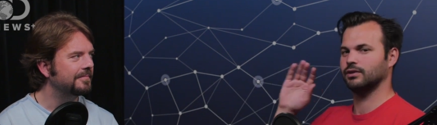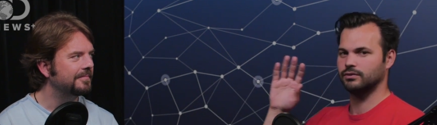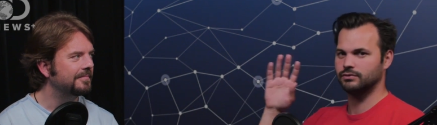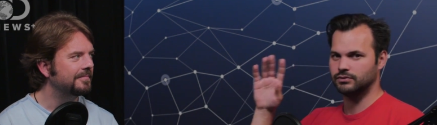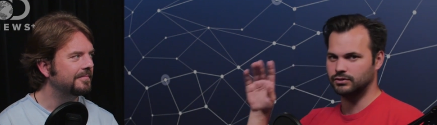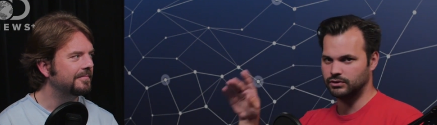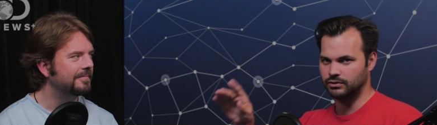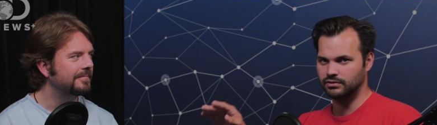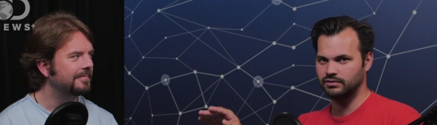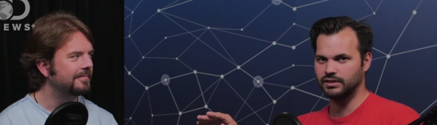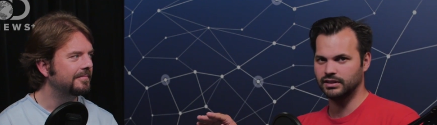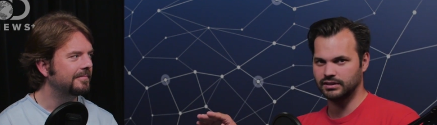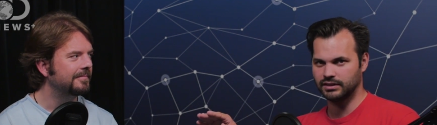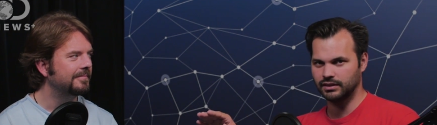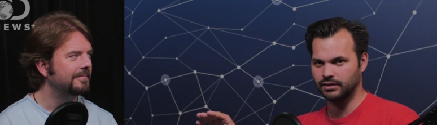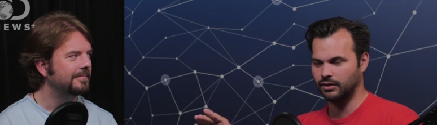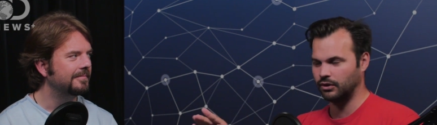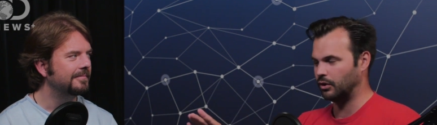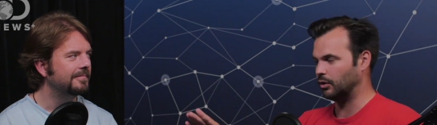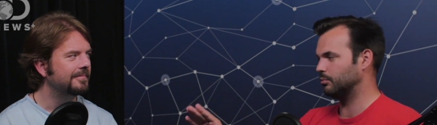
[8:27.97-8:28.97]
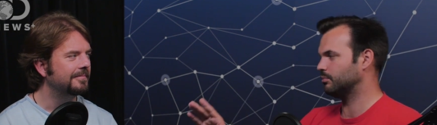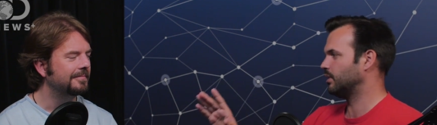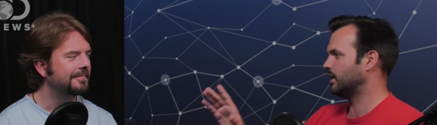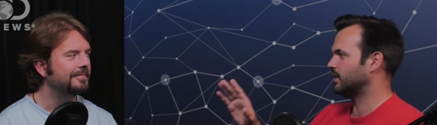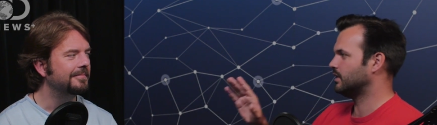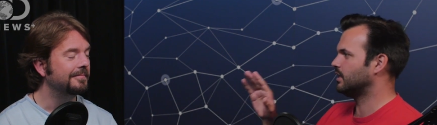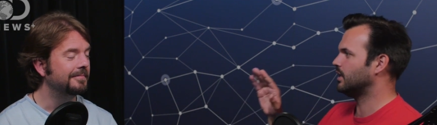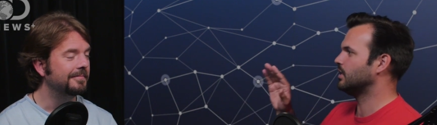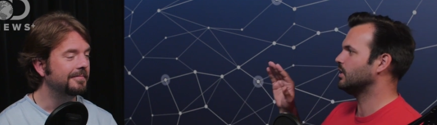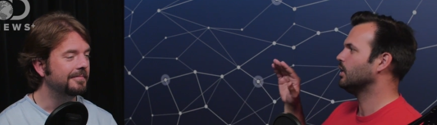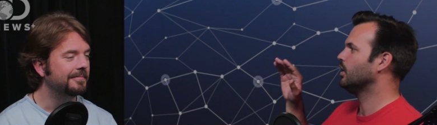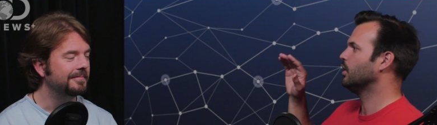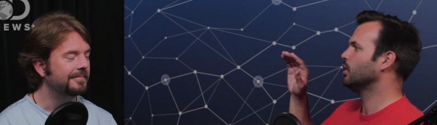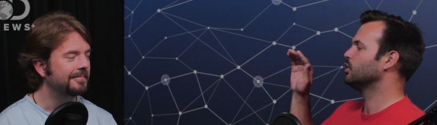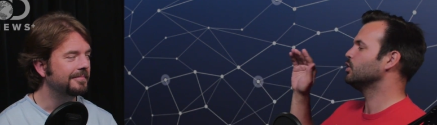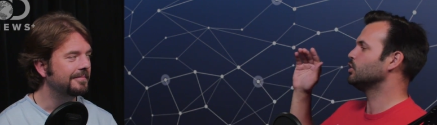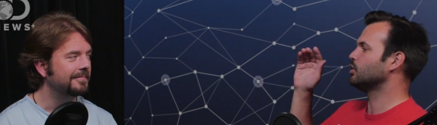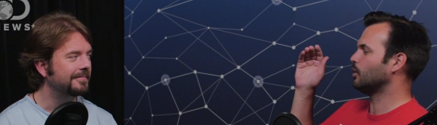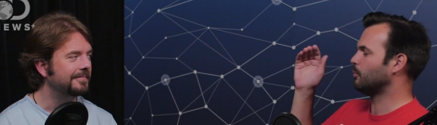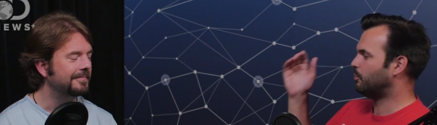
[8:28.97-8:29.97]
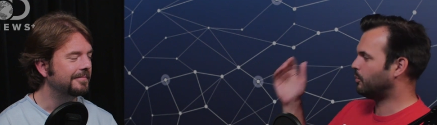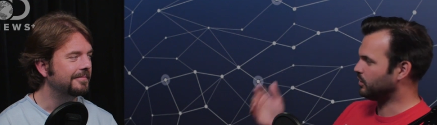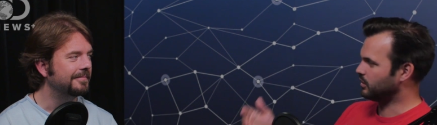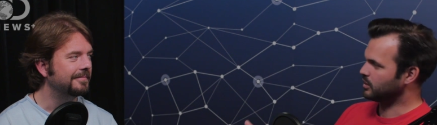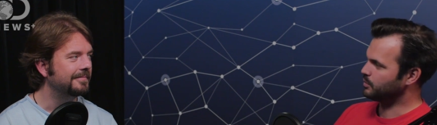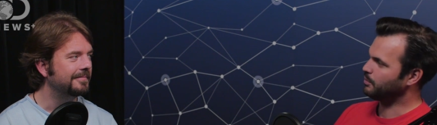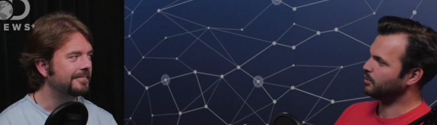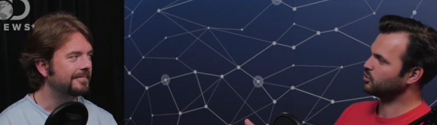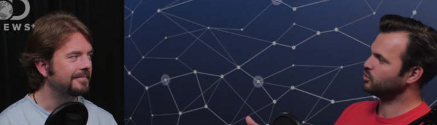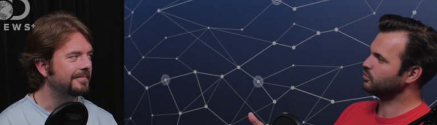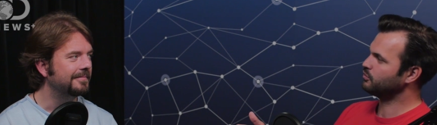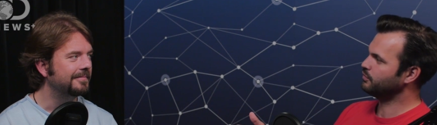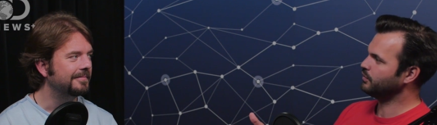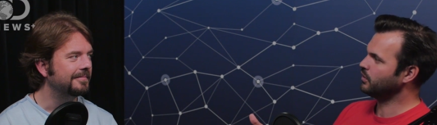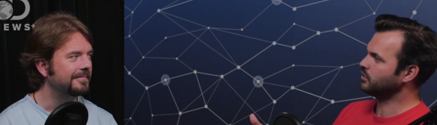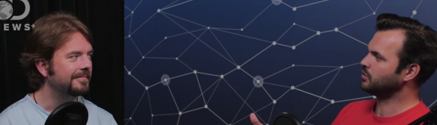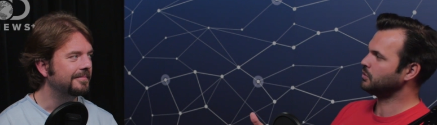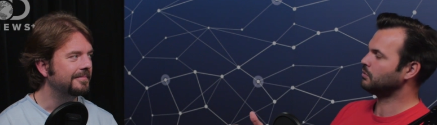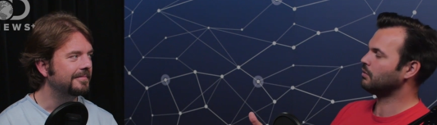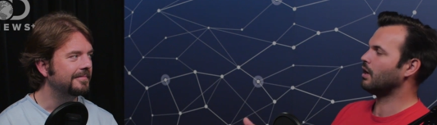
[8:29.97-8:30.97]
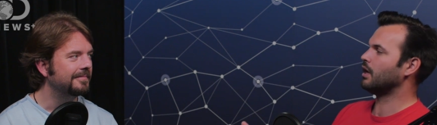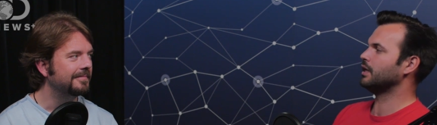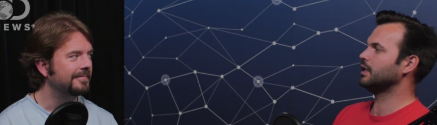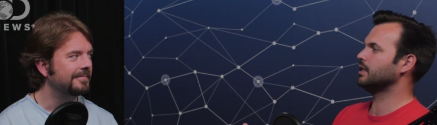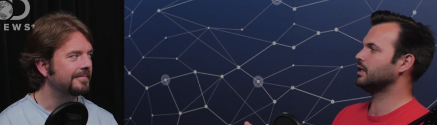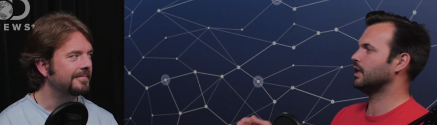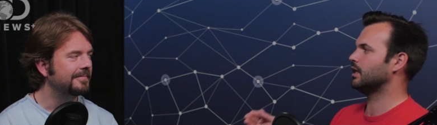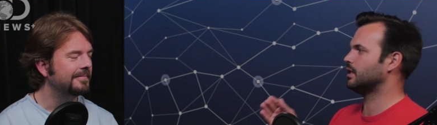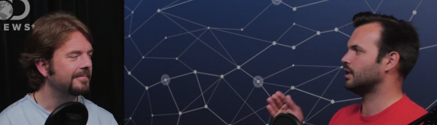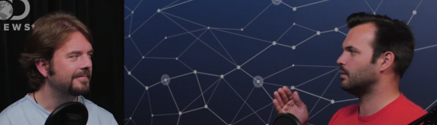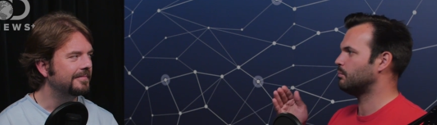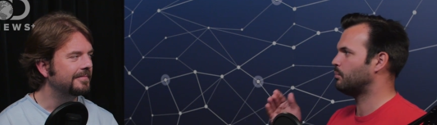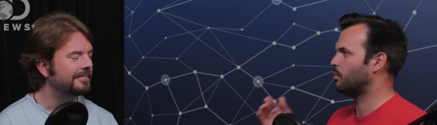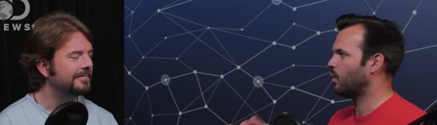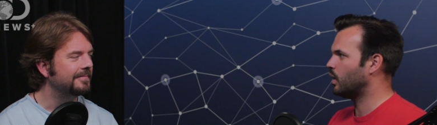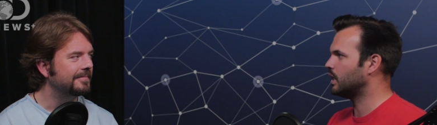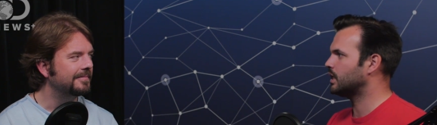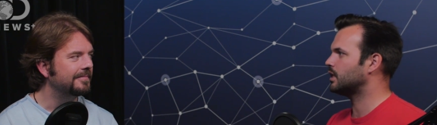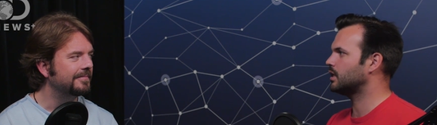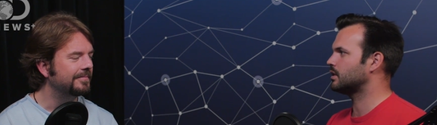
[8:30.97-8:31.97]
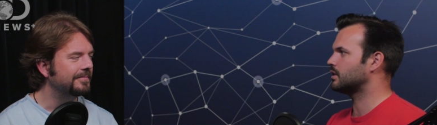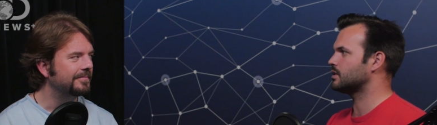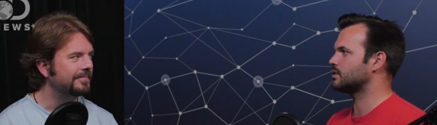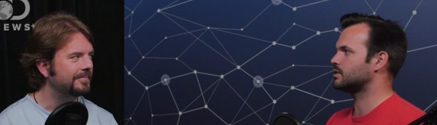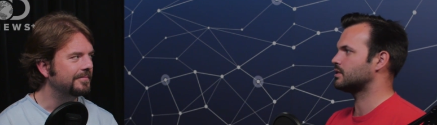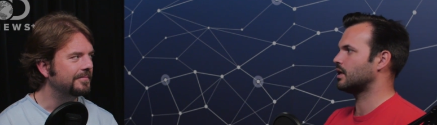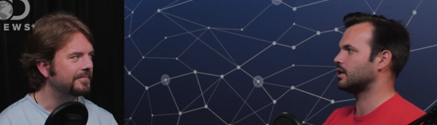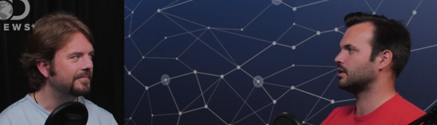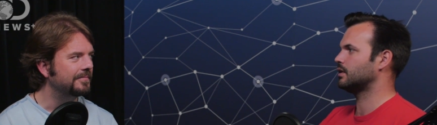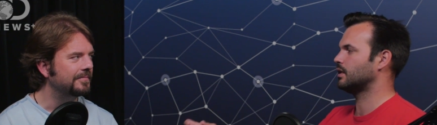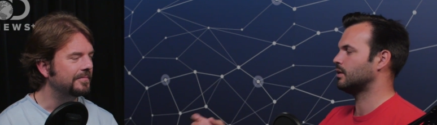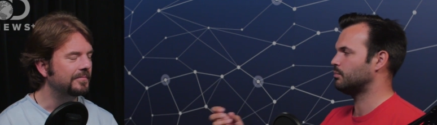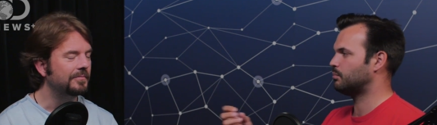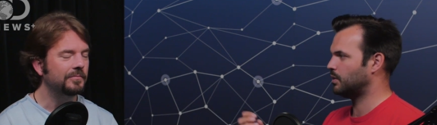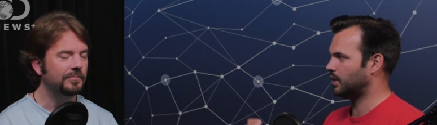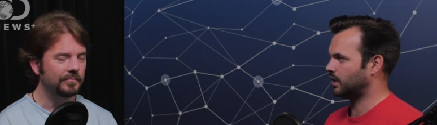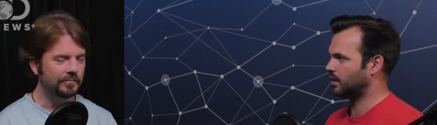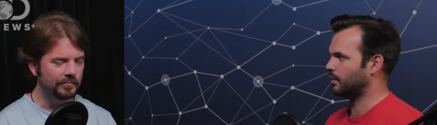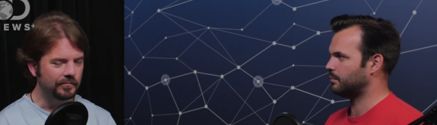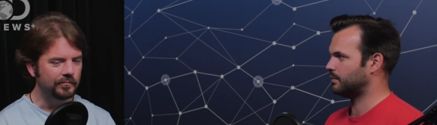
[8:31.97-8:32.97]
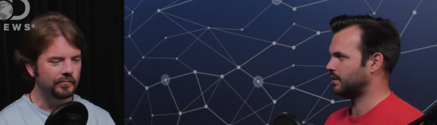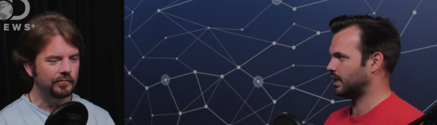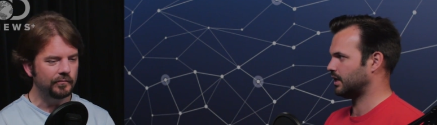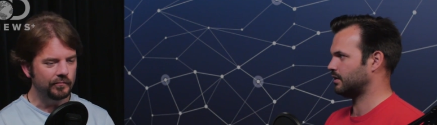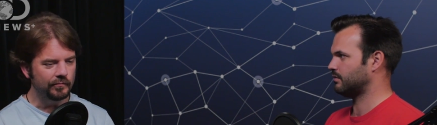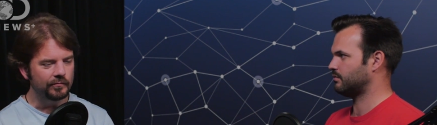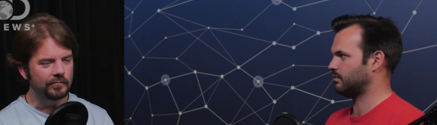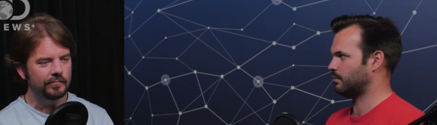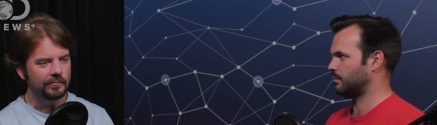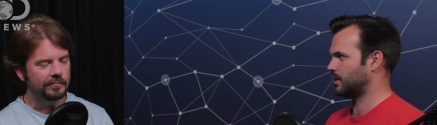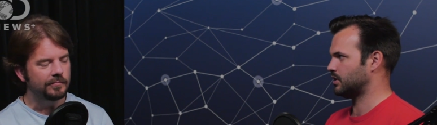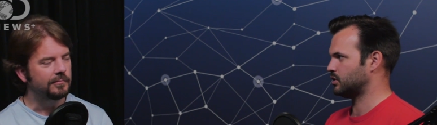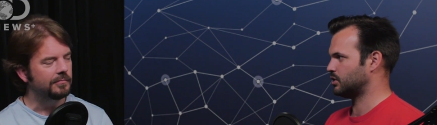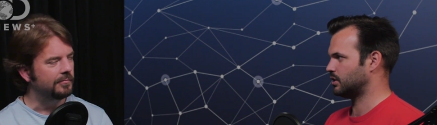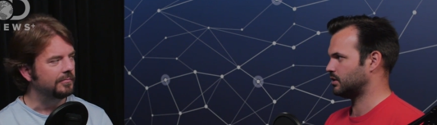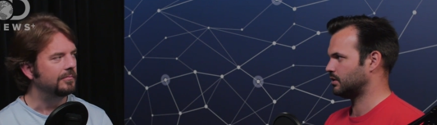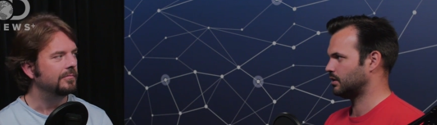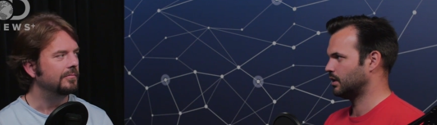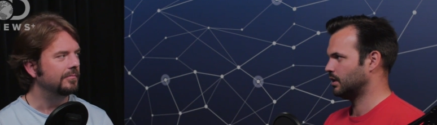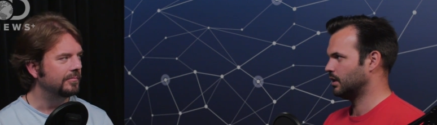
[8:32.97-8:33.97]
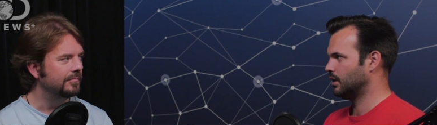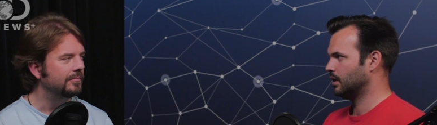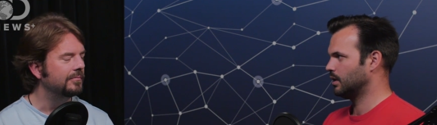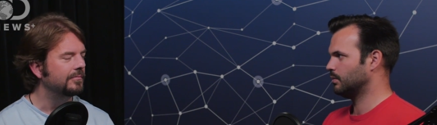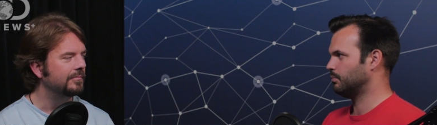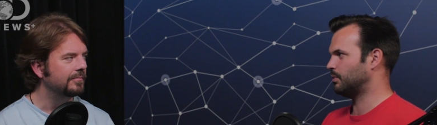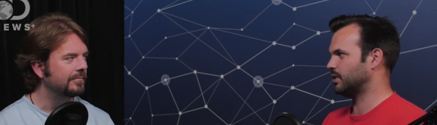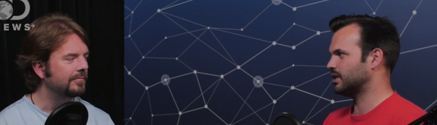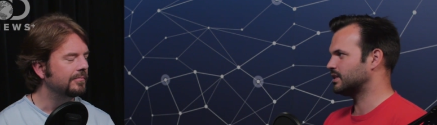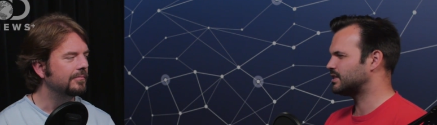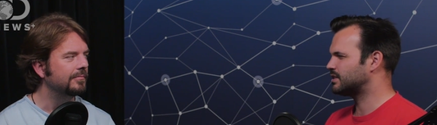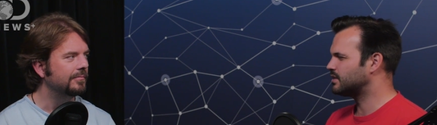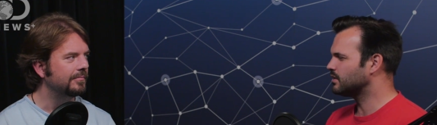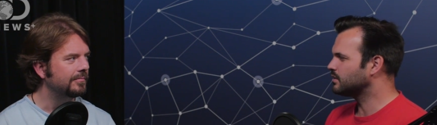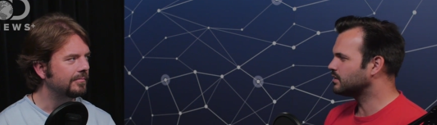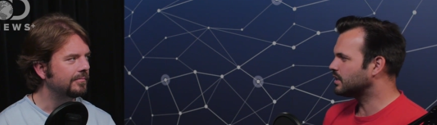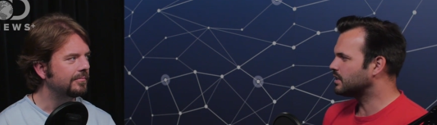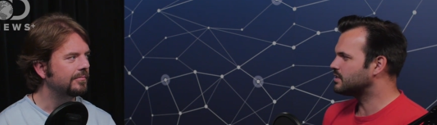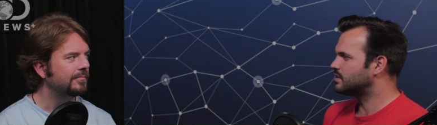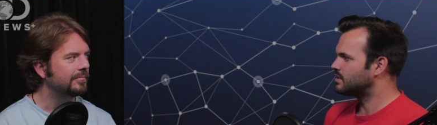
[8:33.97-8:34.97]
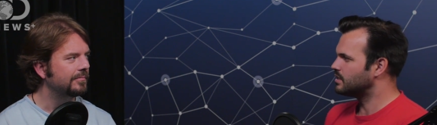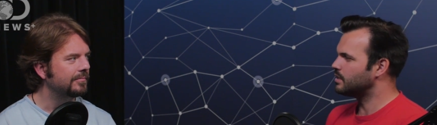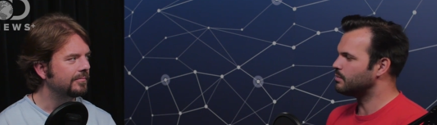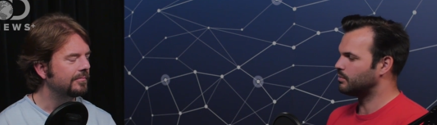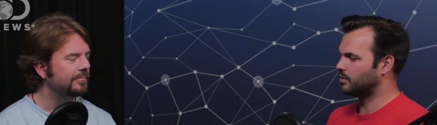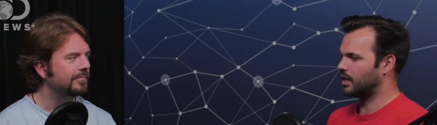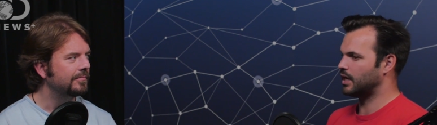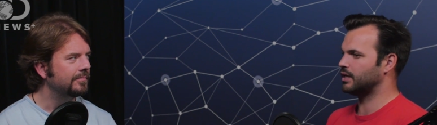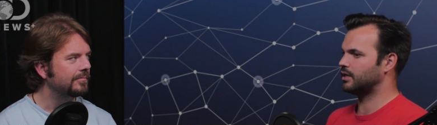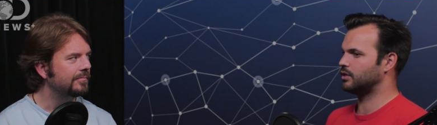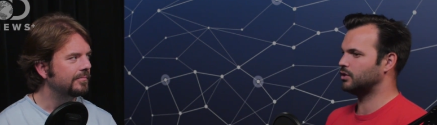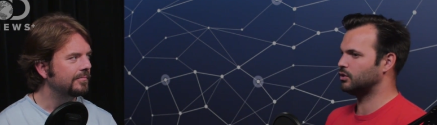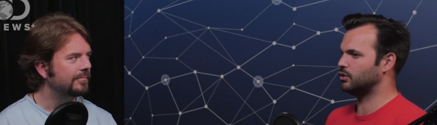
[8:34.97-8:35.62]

Speaker 1: don't do this at home, and then you can put a special filter on it and then point it at the sun and pick up that information. But it still does seem like